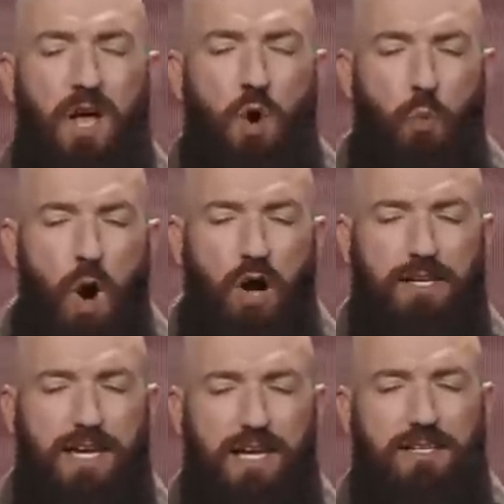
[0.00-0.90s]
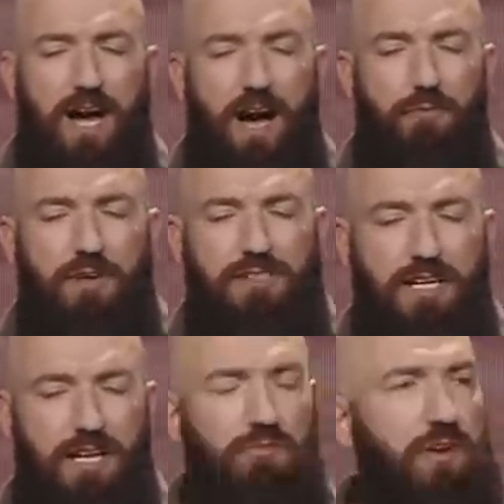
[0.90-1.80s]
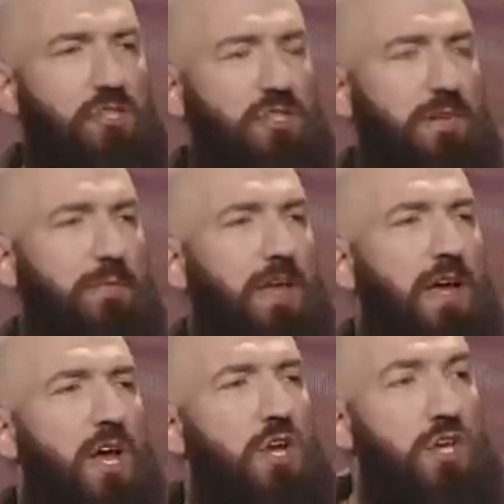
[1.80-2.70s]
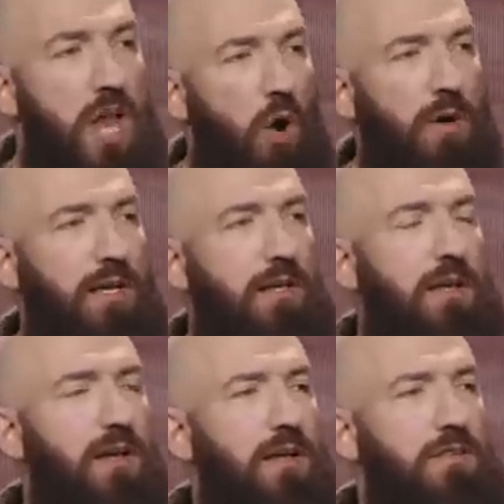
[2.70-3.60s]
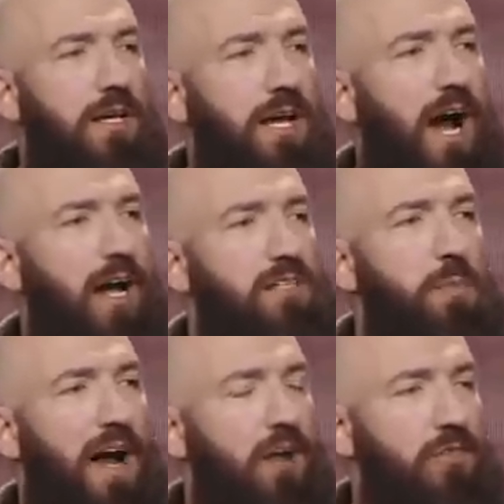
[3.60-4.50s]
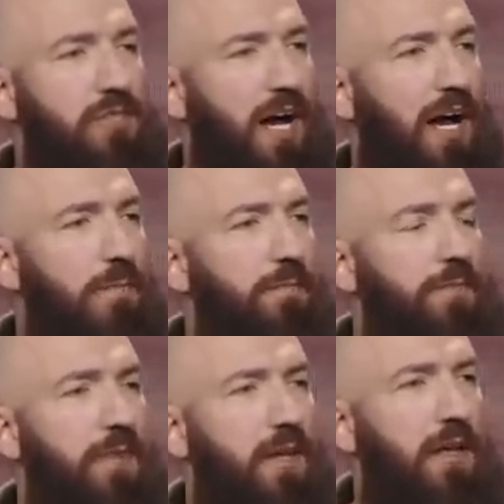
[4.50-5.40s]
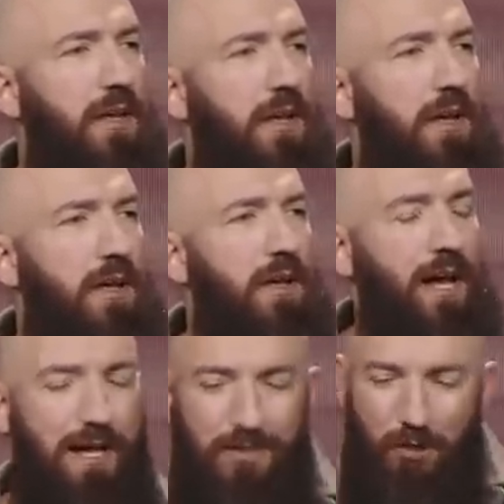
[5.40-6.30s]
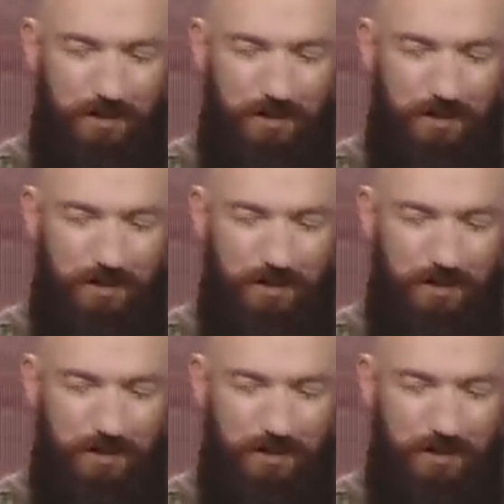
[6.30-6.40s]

walking in confidence and conviction, knowing that God's by our side. I told